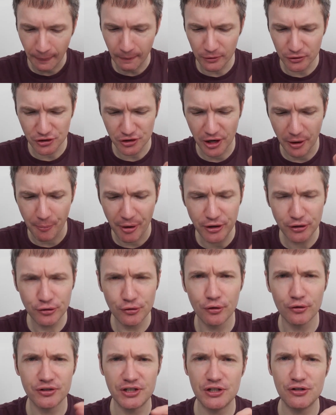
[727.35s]
but when
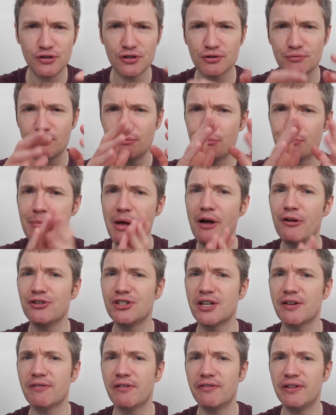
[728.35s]
dunked, it just
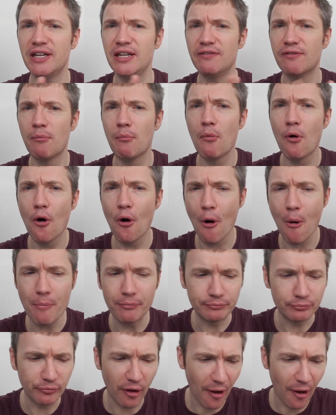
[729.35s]
melts everything even more.